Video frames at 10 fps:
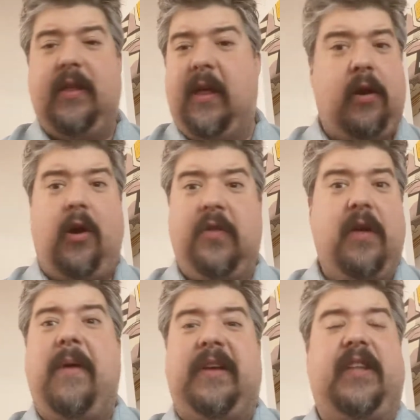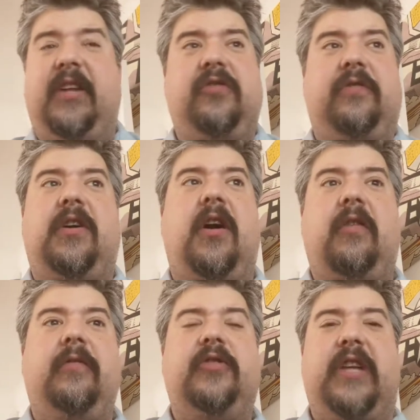They are the best nature
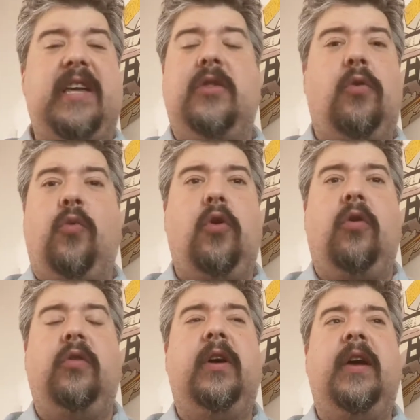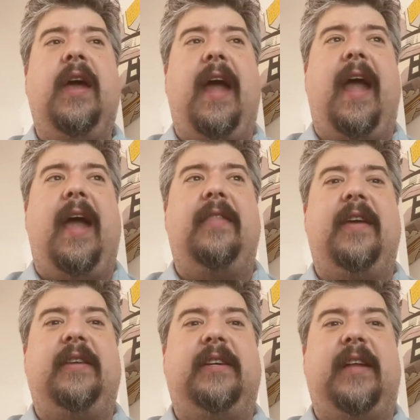photographers in the world,
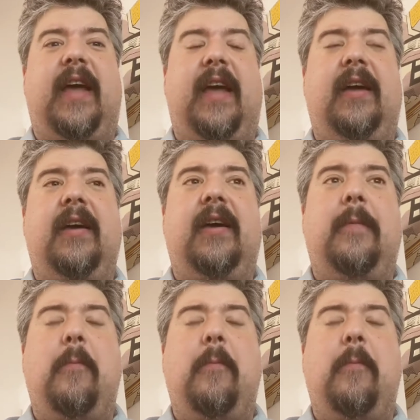and they did a